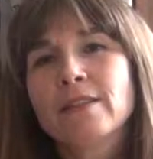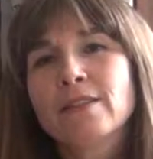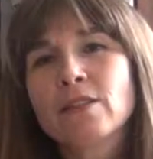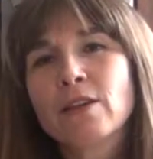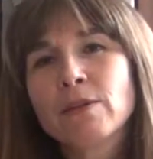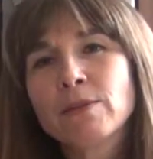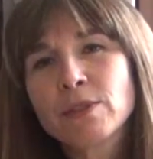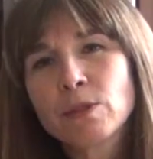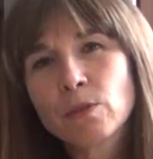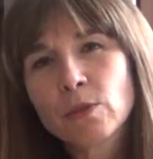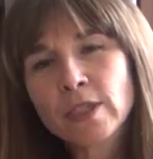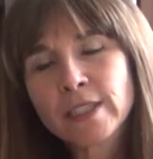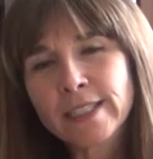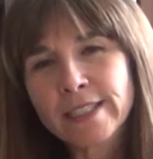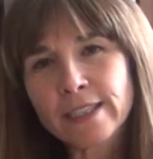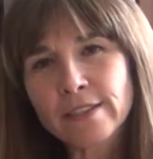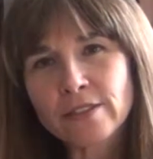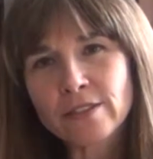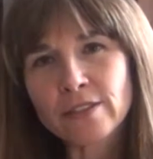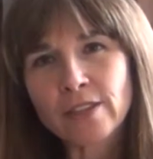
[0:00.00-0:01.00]
So I was at work
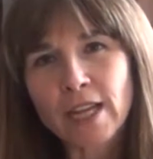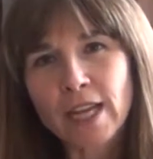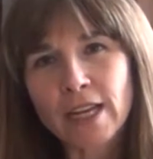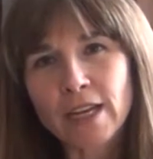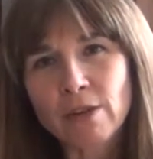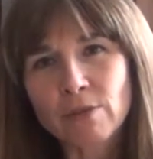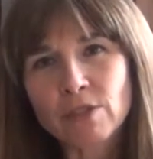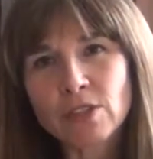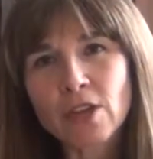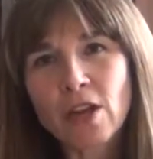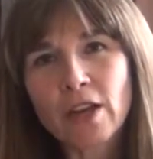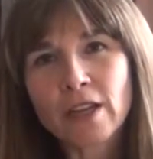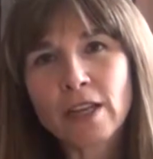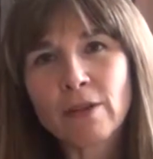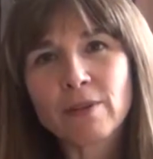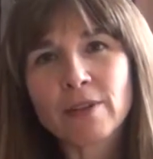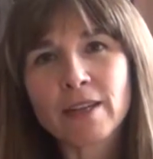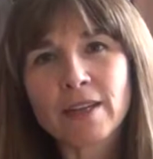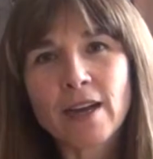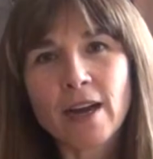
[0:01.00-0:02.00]
yesterday and I was
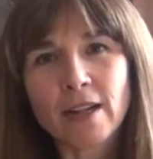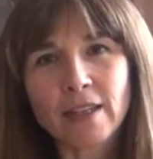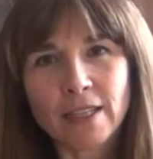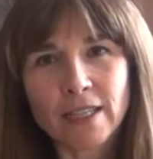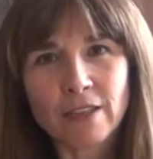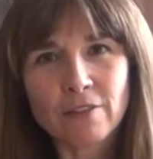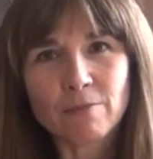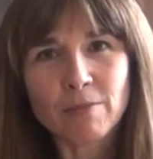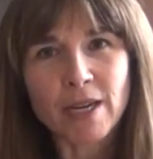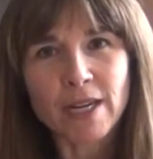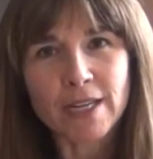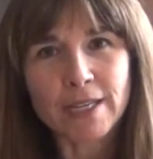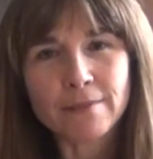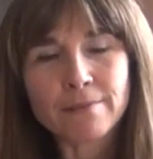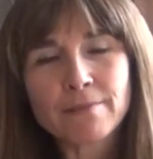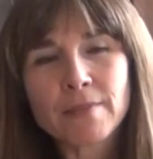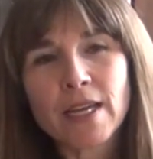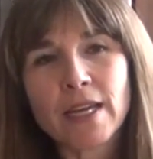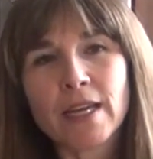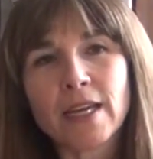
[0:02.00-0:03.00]
talking with a colleague of
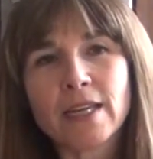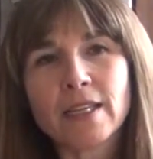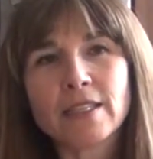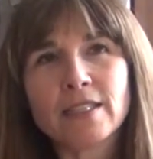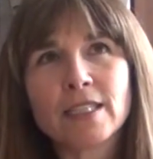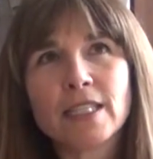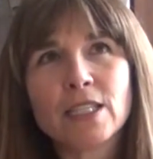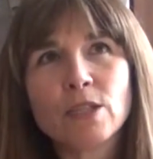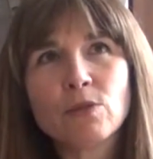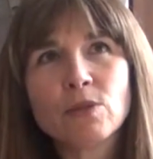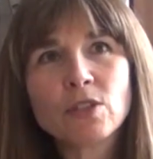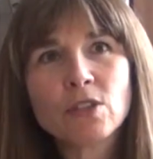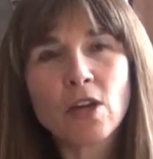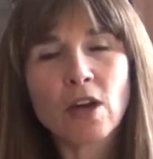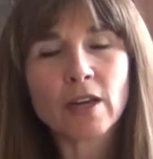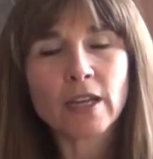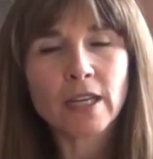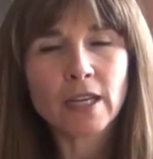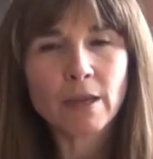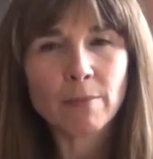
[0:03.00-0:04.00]
mine, and he was
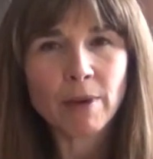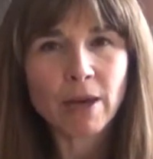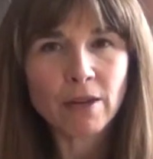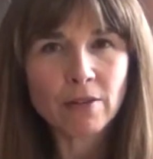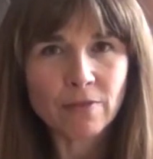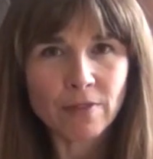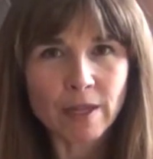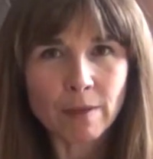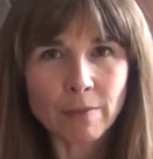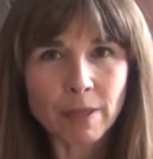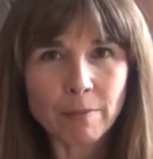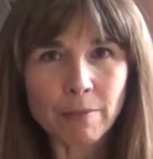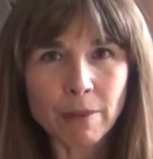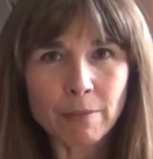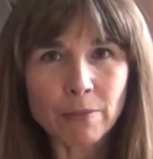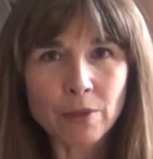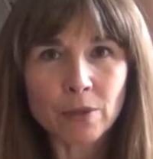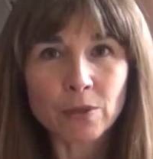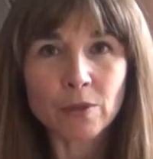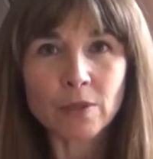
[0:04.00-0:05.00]
talking about a family
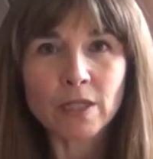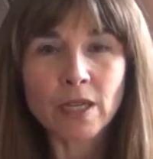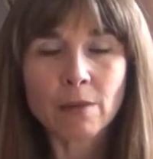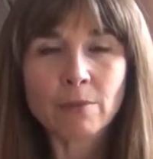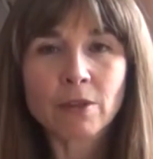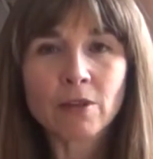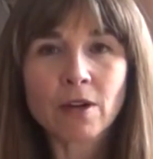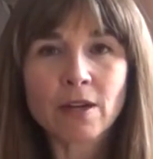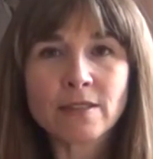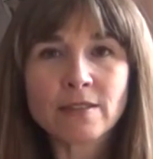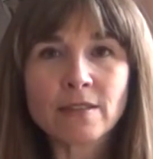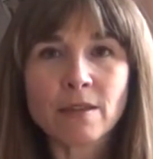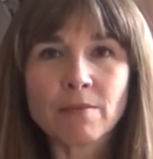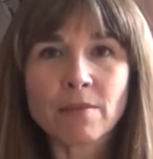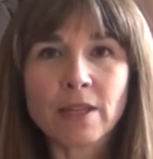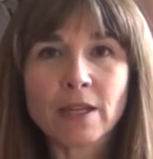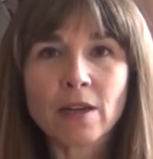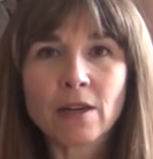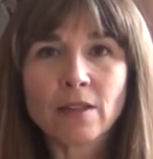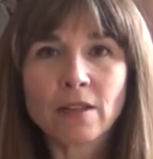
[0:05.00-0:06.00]
member who had come across
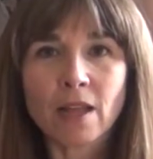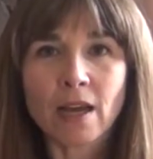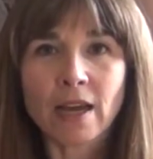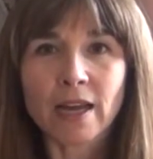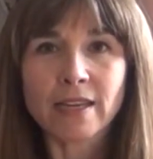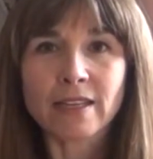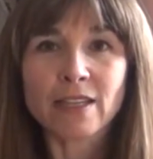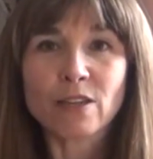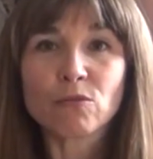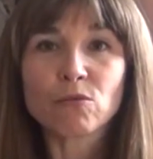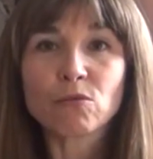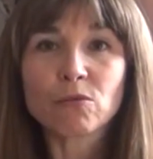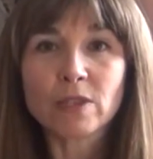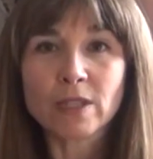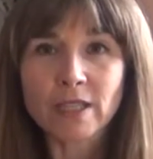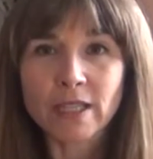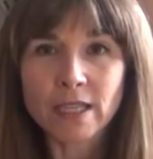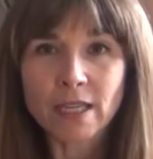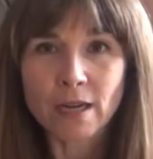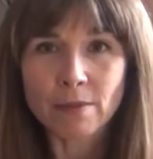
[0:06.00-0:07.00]
something online that
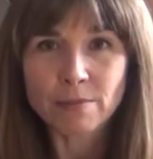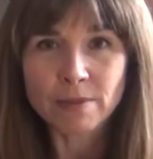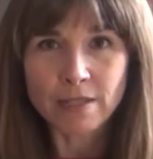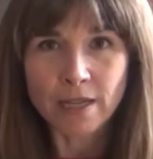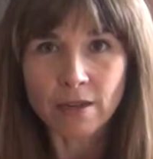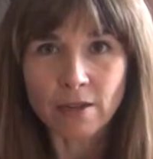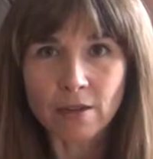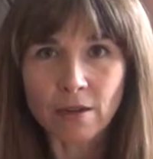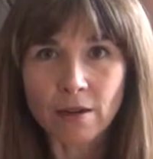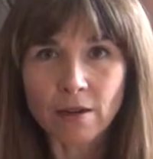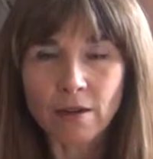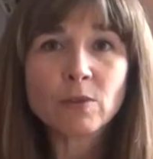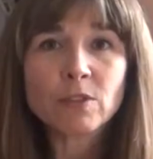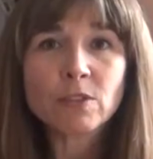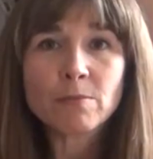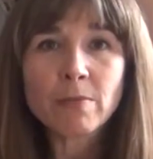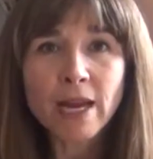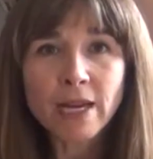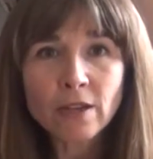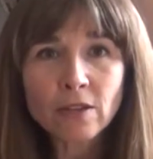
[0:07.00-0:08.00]
really upset her. It
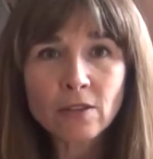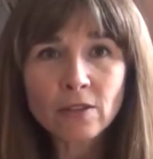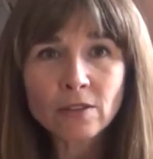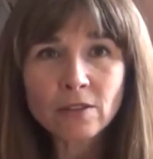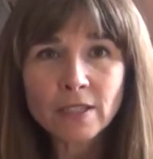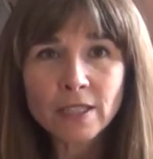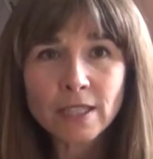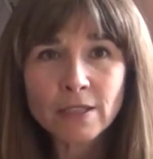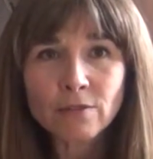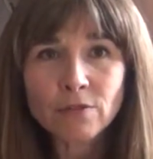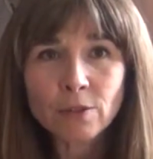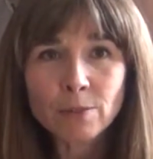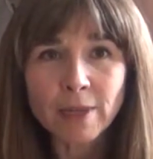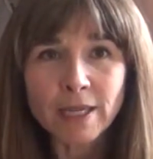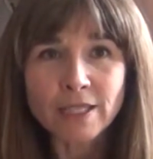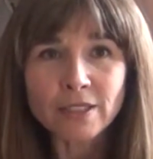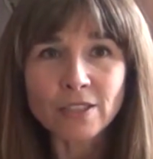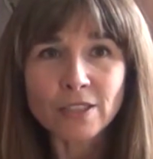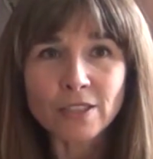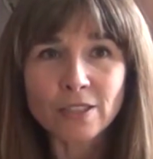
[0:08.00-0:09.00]
was medical
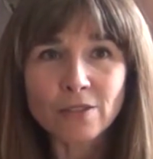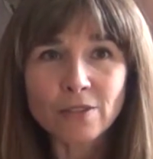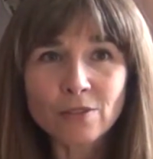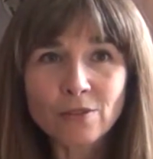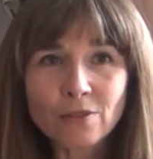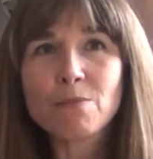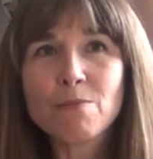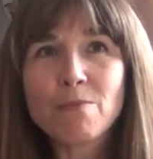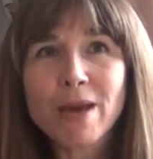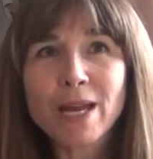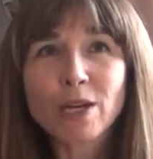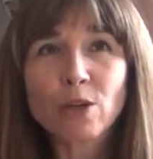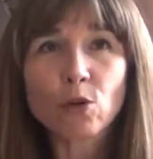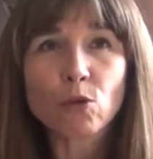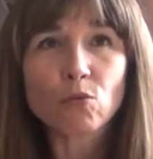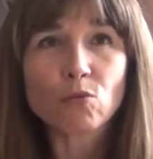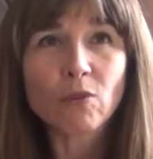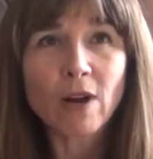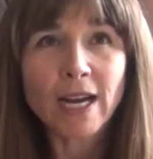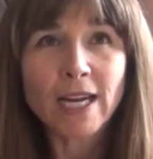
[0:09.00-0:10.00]
information,
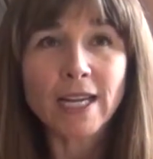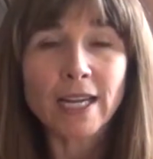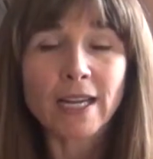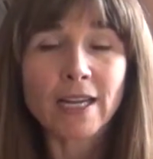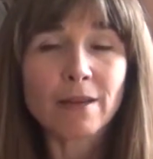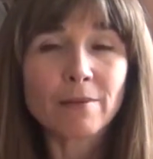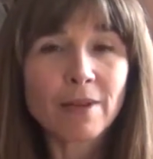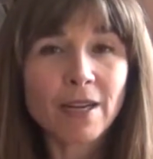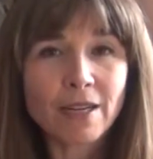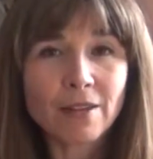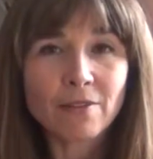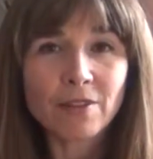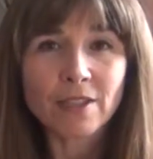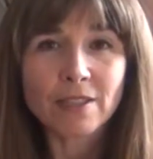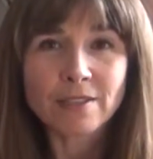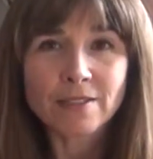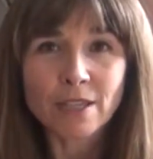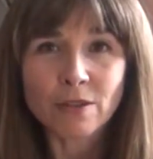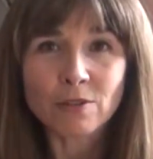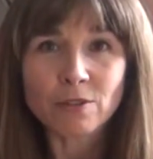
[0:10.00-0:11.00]
medical writing. I'm not even
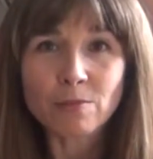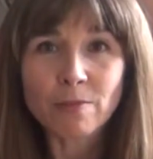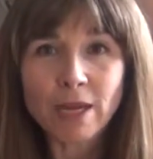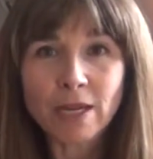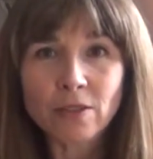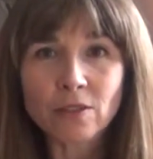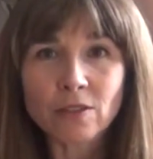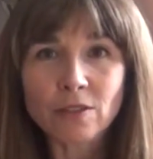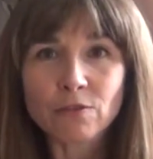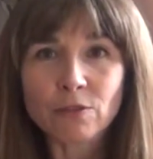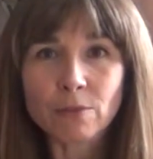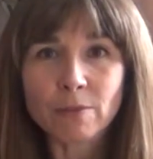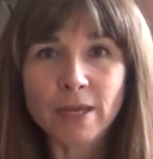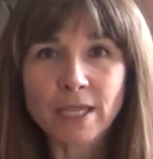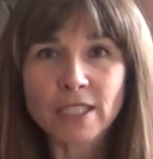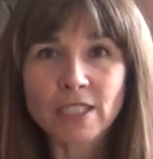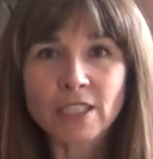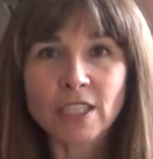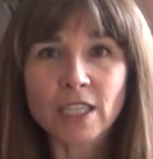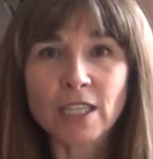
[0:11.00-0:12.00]
going to say it was medical
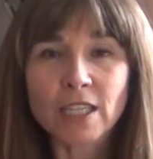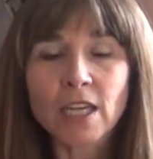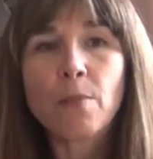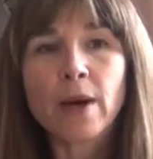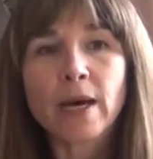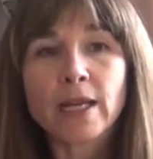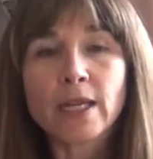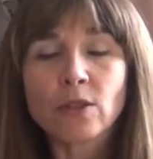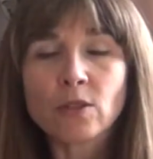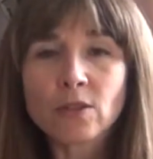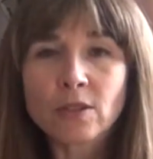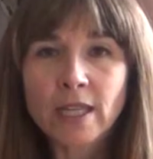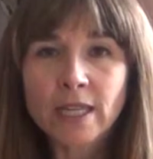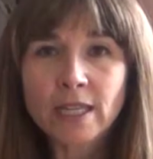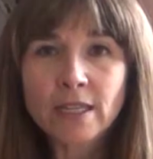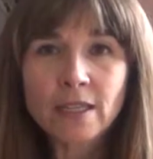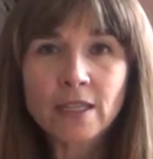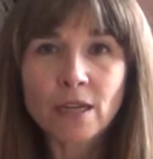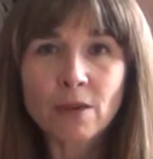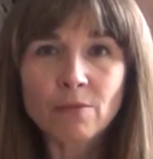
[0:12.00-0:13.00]
information, but it looked like
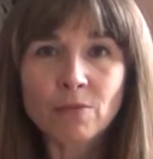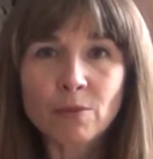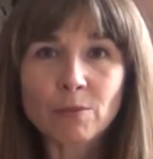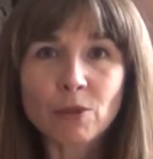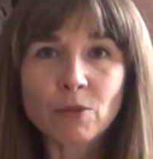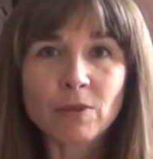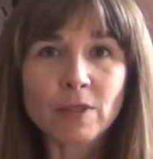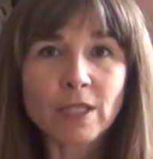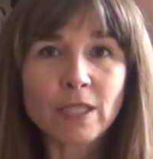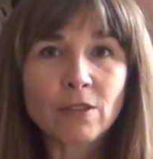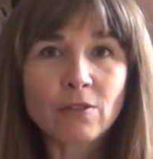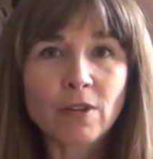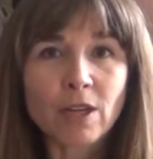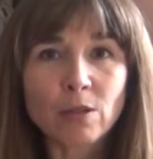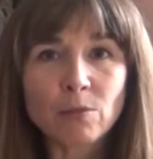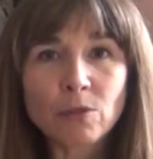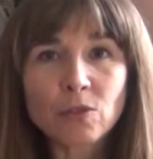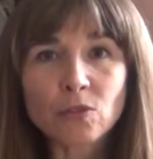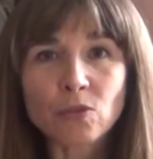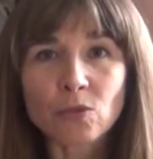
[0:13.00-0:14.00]
it had come from a really
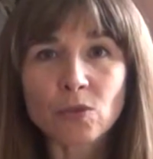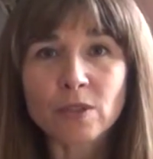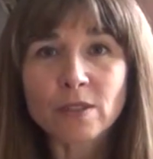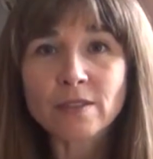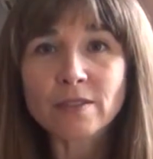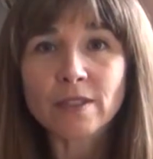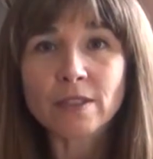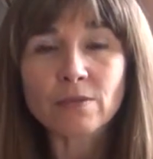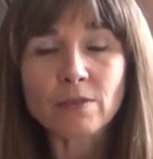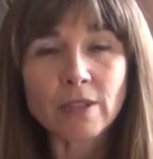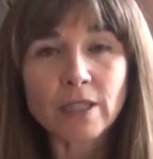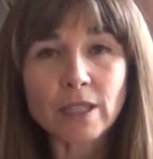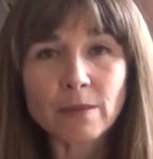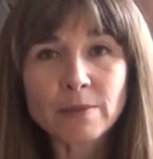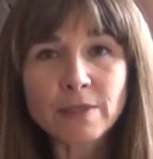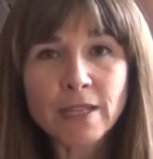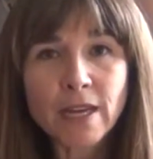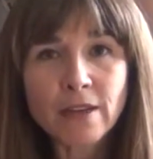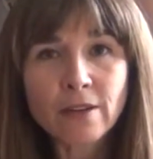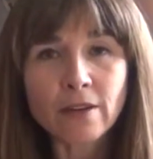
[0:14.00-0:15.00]
credible source and it really
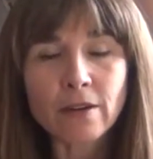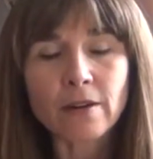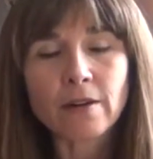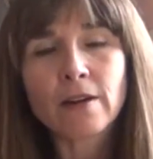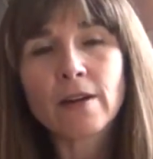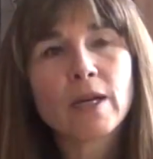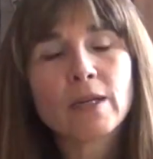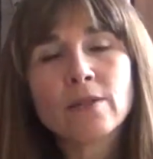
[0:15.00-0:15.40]
upset her.